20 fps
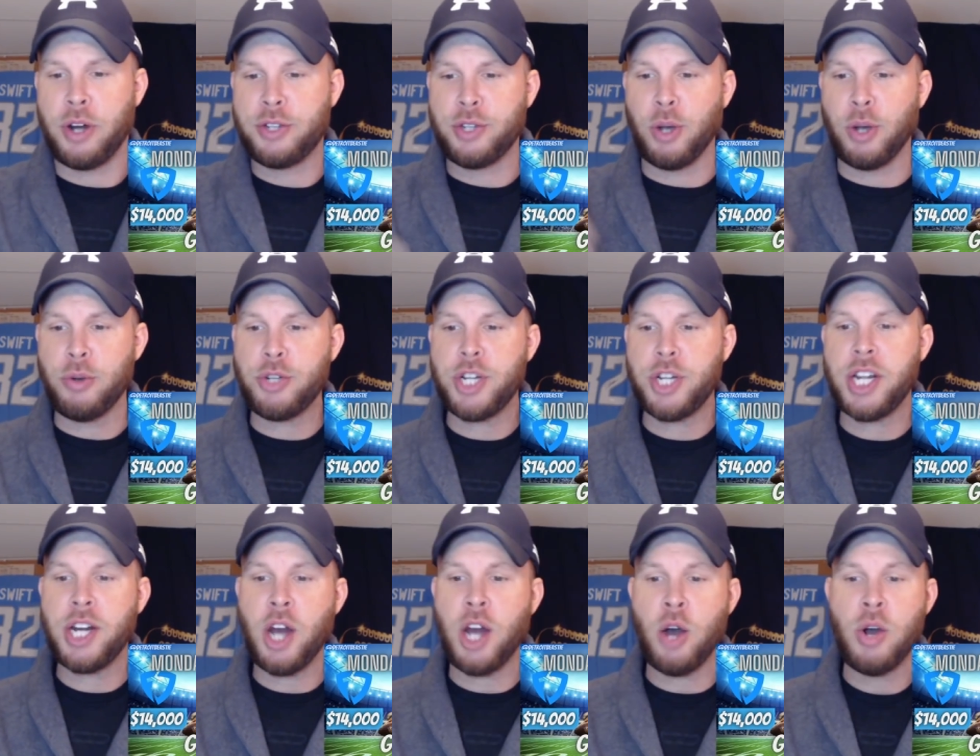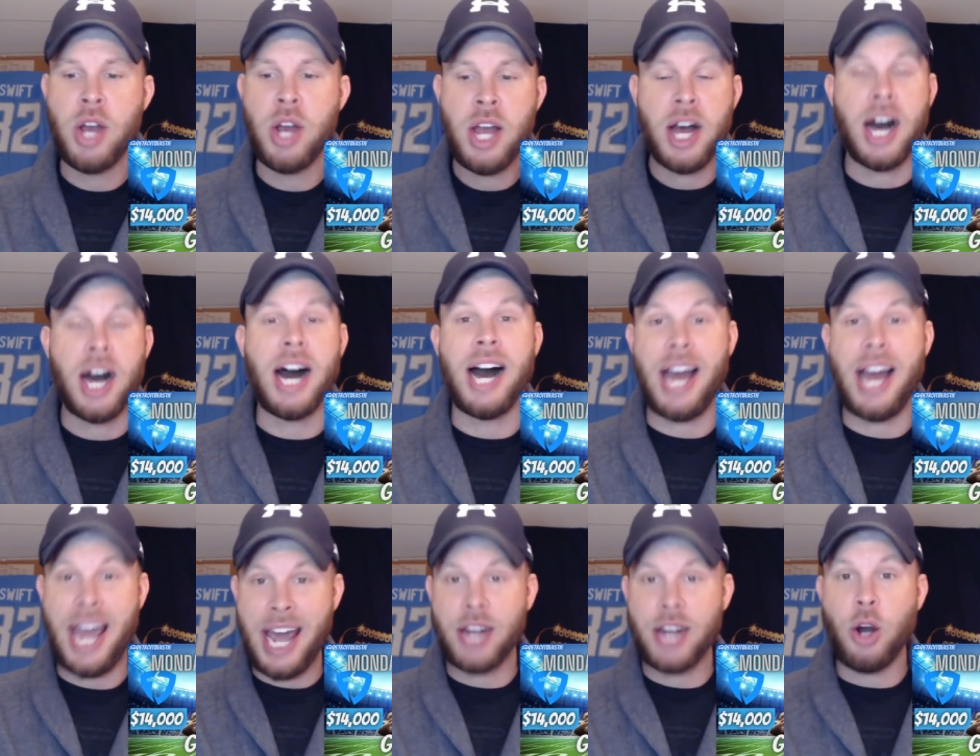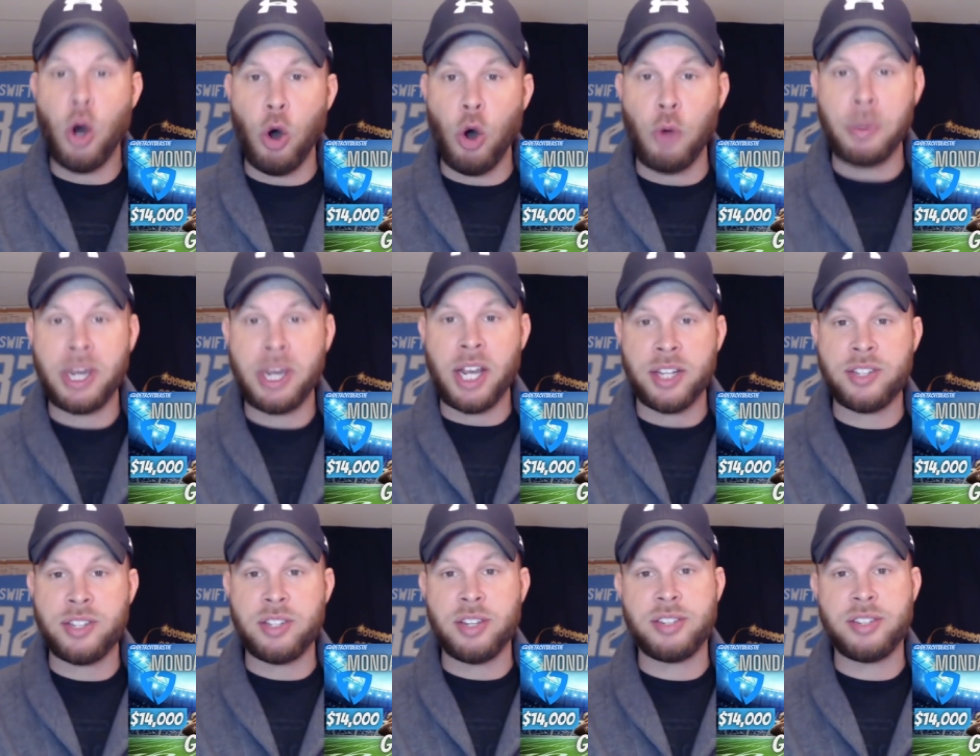So Geno uh, at home
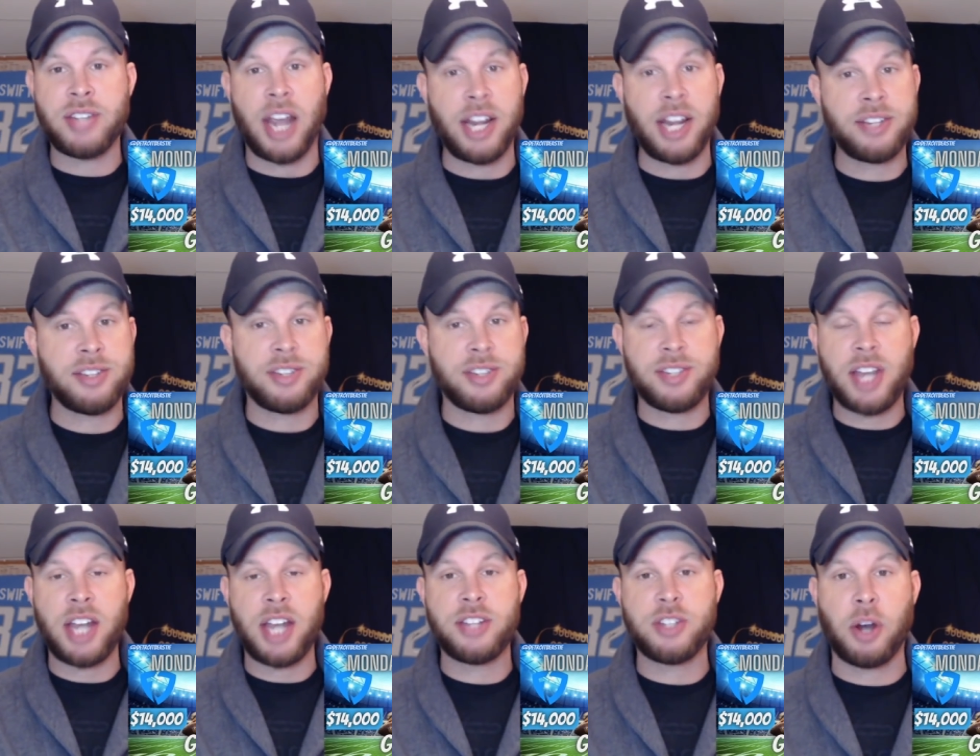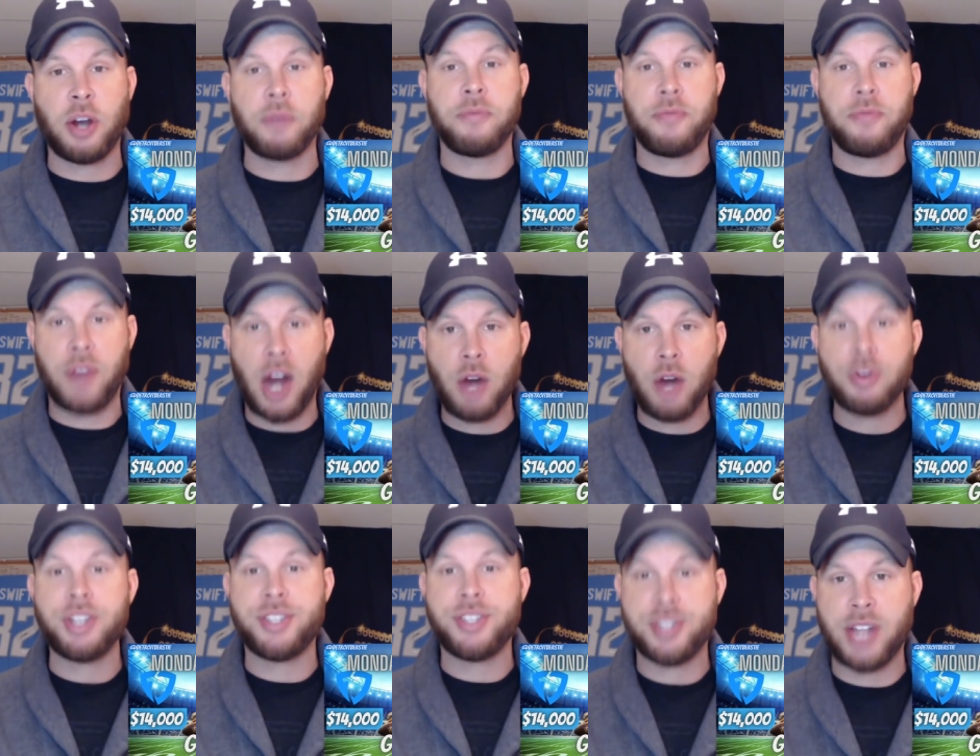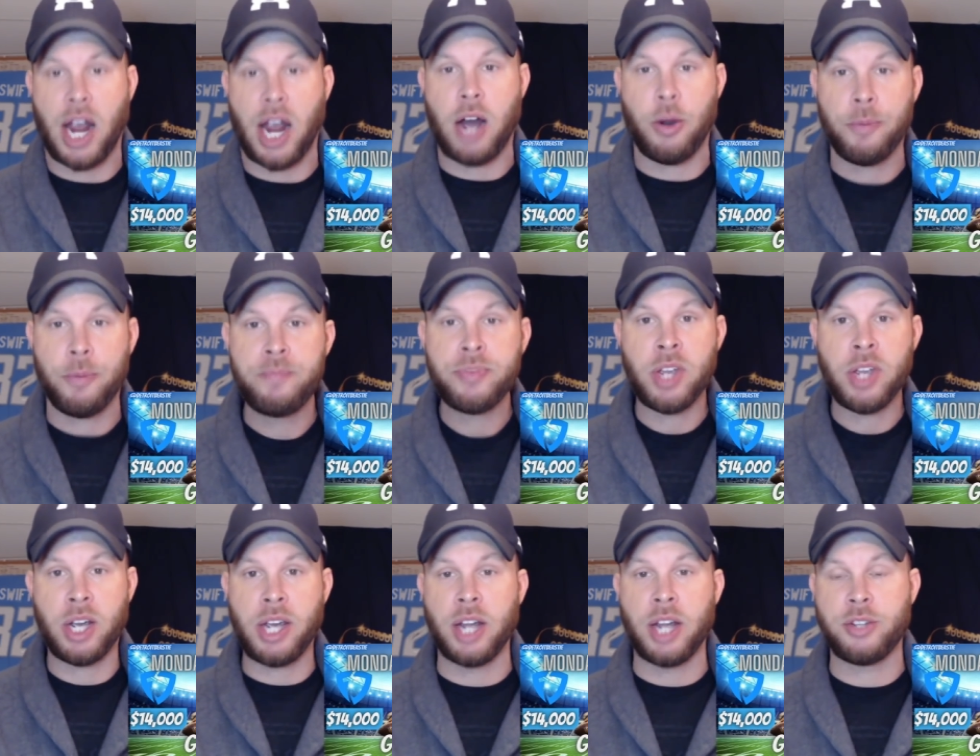against the Saints. The Saints are very stout
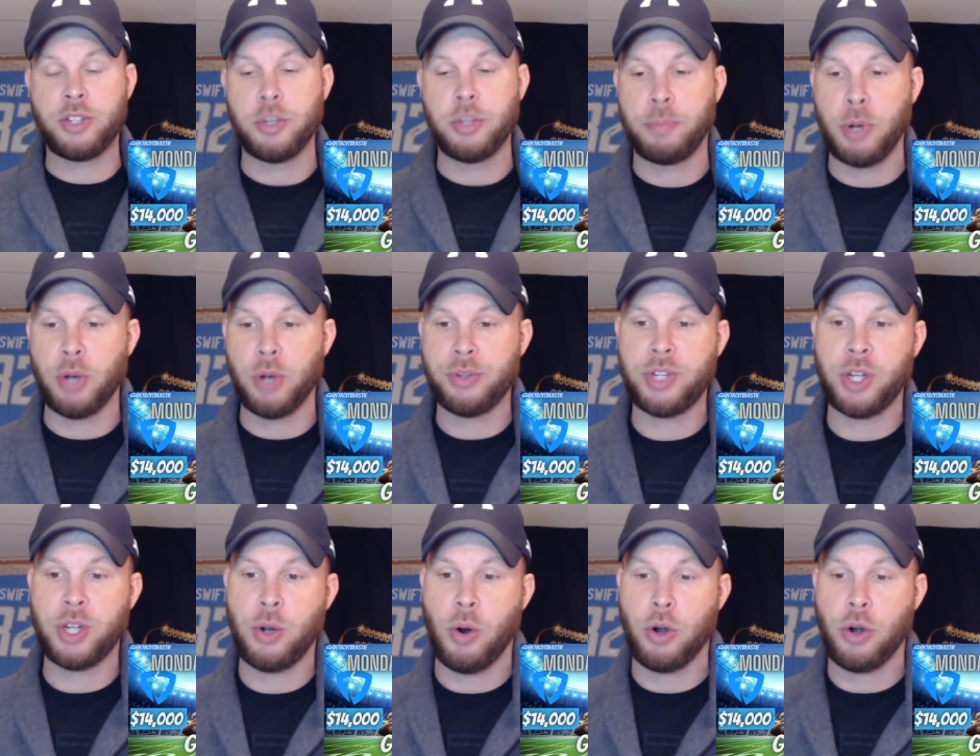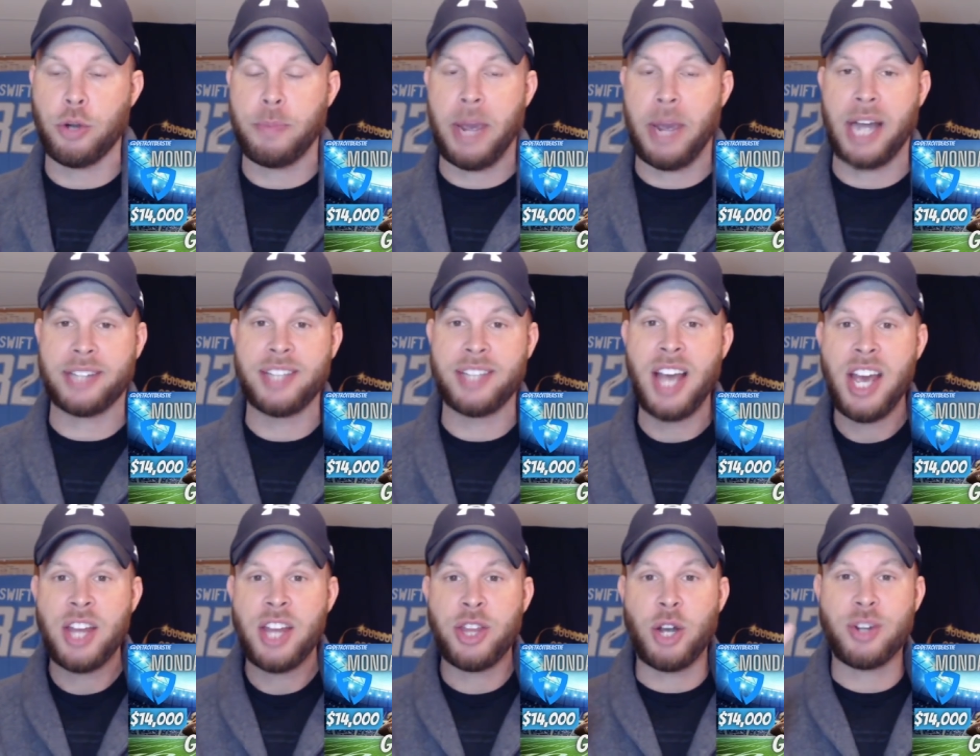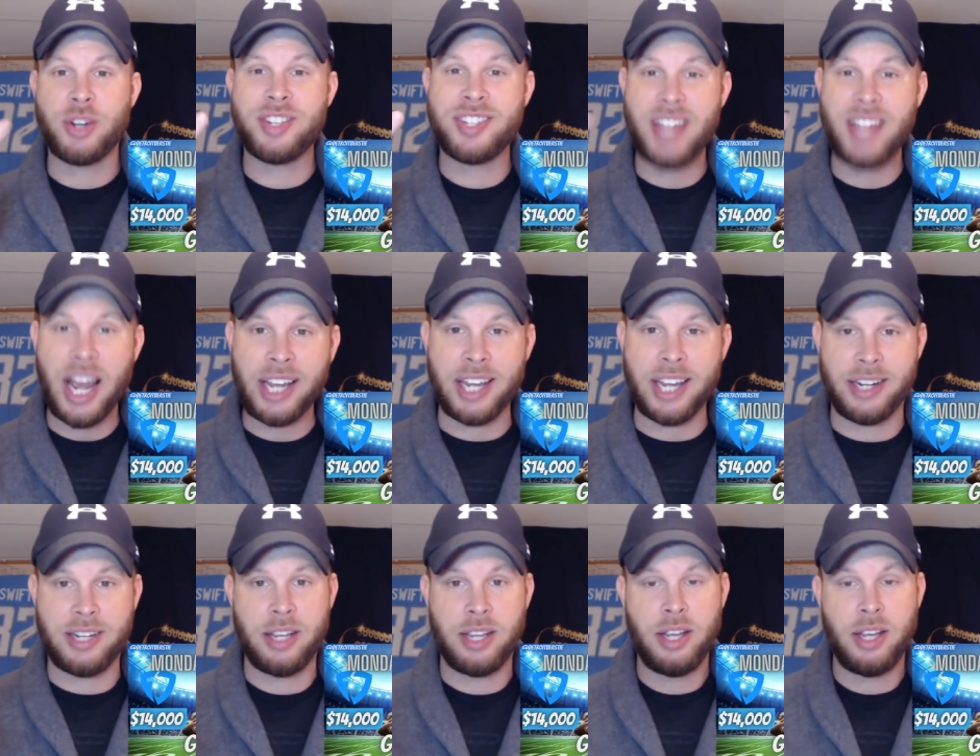against opposing quarterbacks. They're second